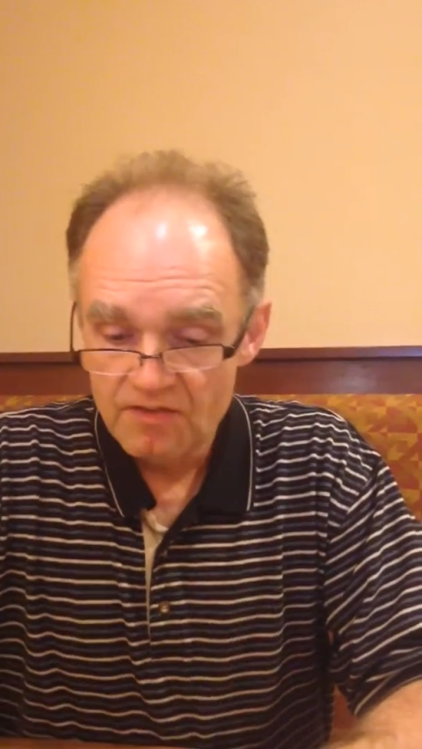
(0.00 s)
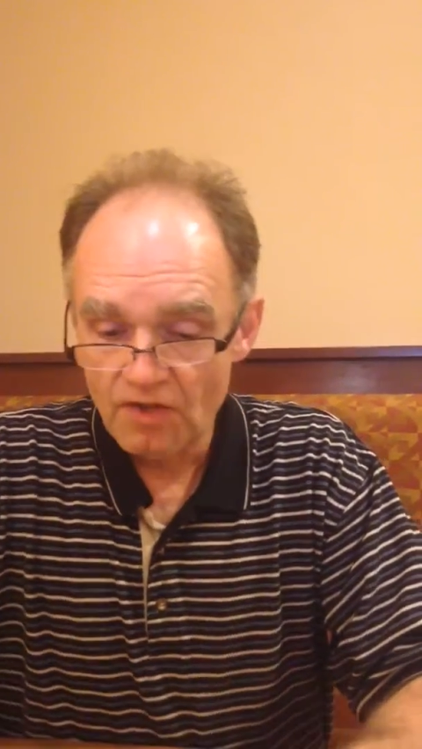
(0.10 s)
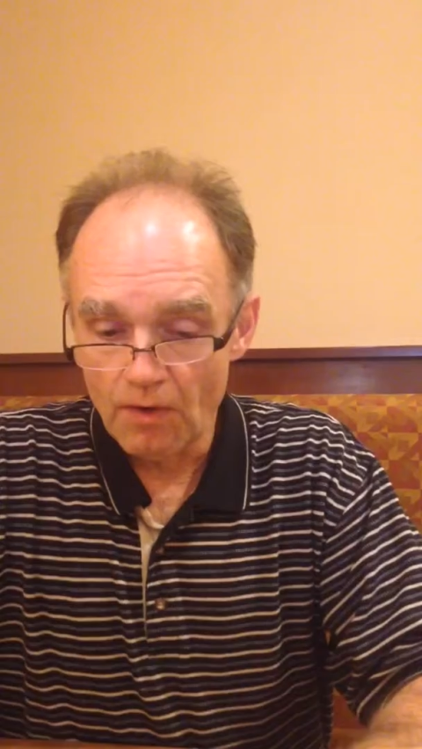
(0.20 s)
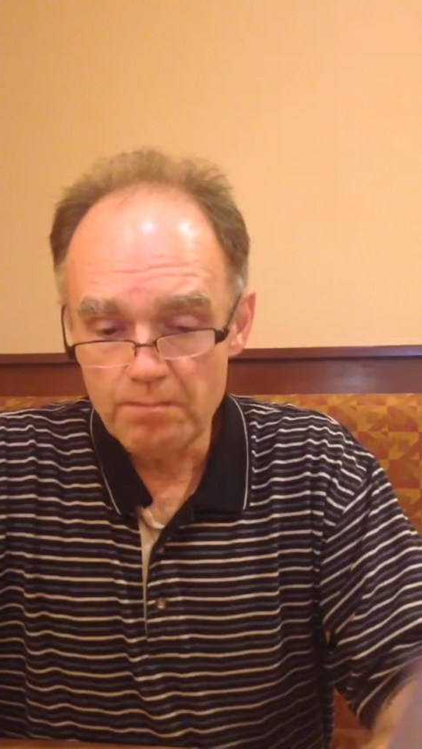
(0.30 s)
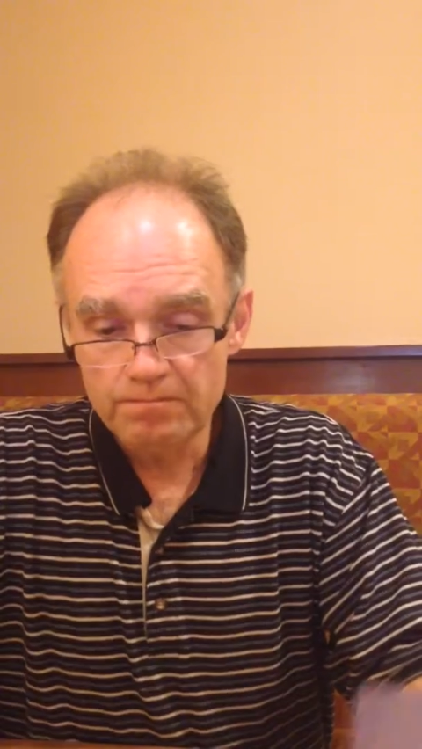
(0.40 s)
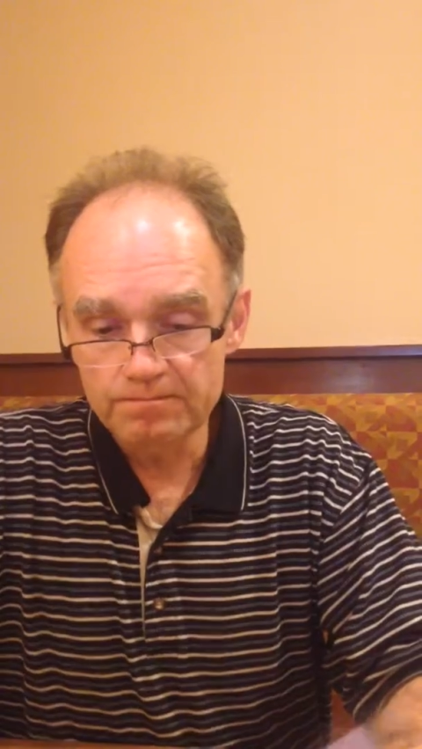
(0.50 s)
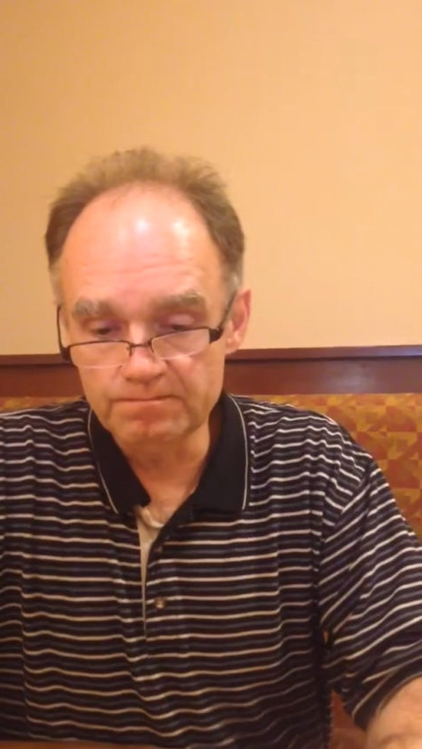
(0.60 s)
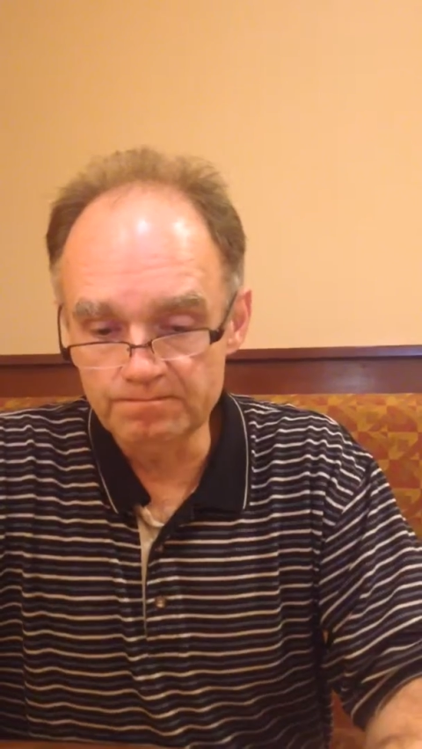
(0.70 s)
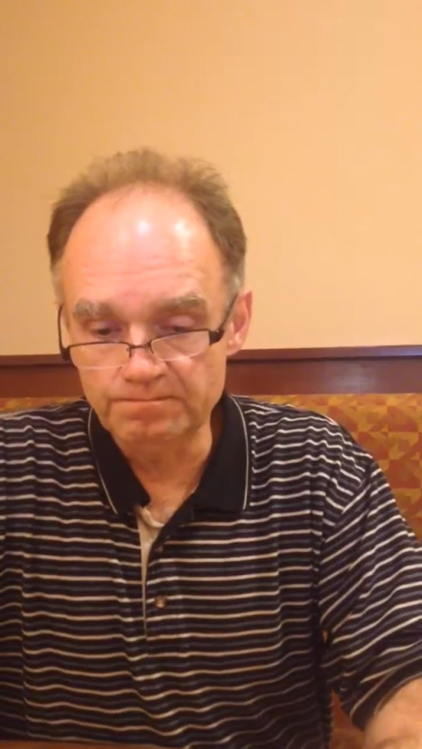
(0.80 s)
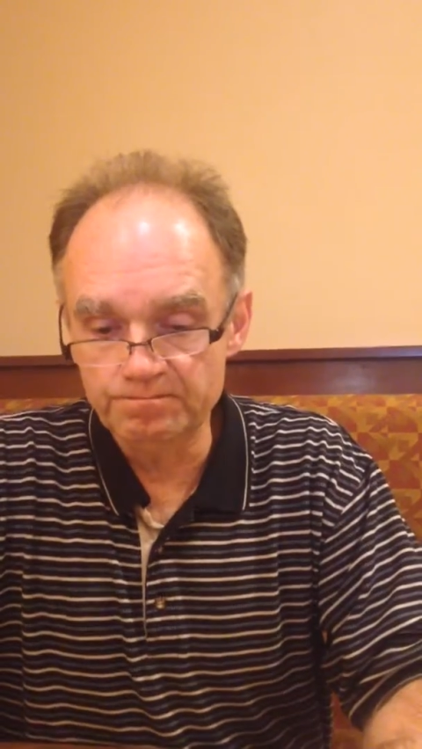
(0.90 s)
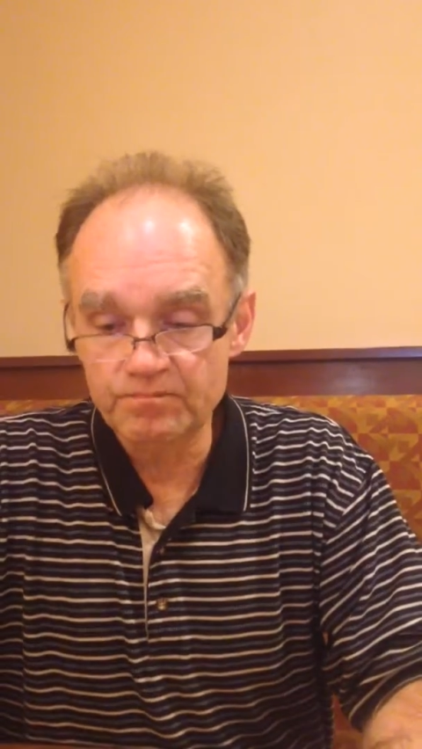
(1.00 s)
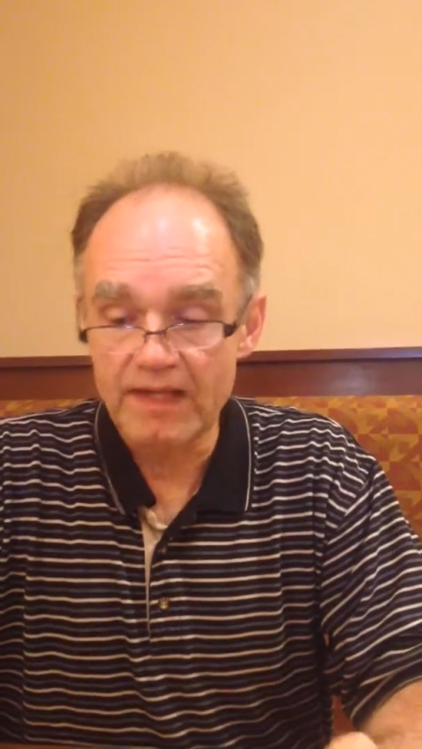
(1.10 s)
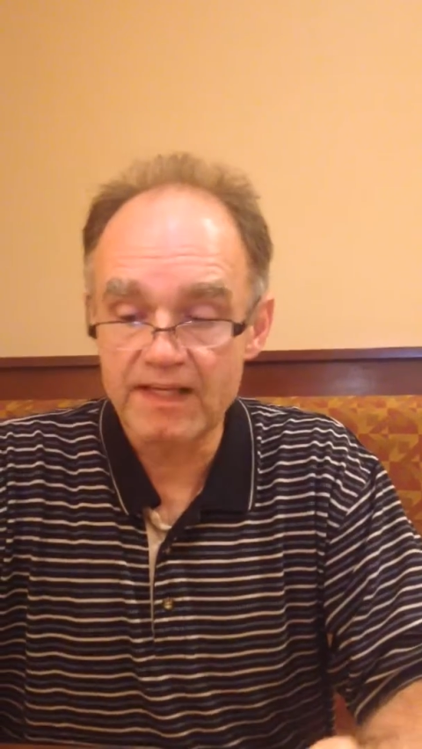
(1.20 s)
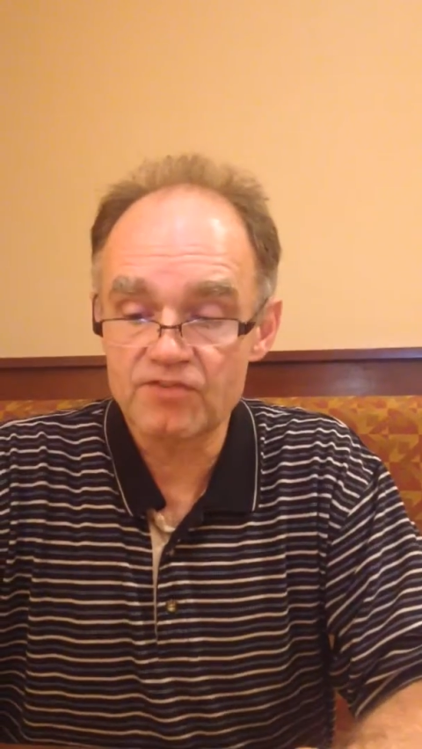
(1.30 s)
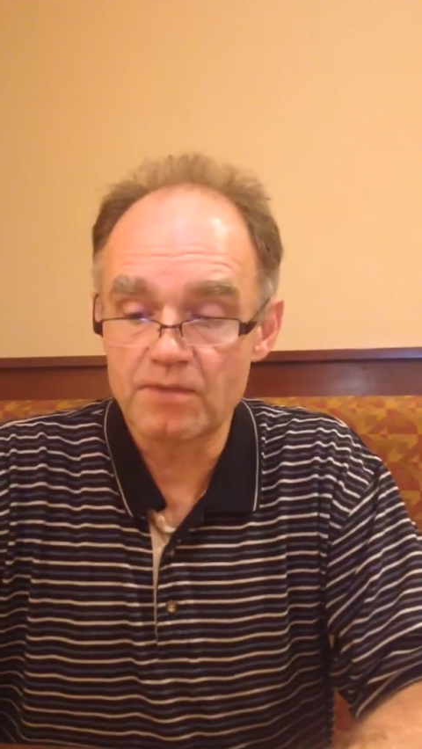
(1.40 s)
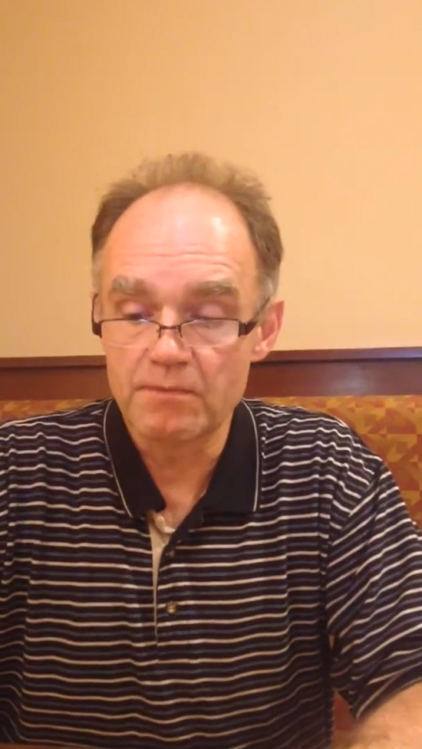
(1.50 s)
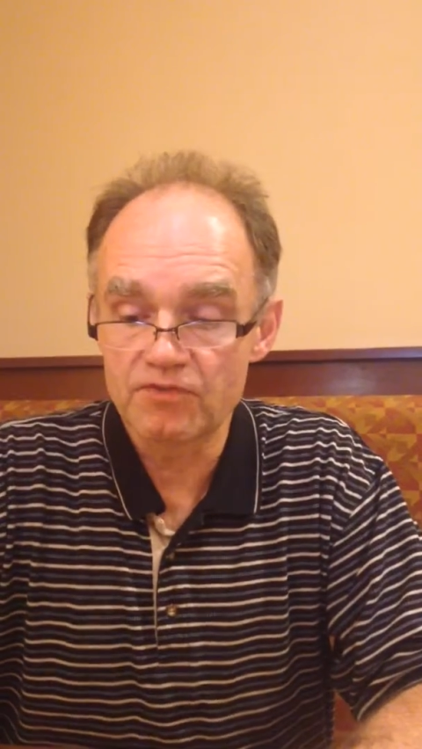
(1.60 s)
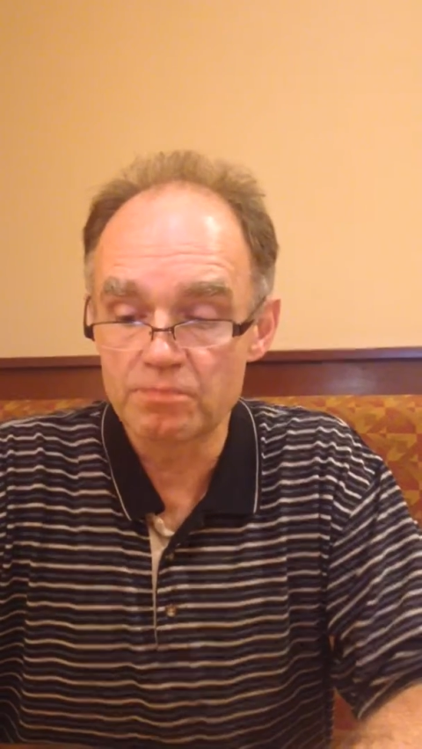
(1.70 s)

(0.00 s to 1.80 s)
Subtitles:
So, I guess I'm a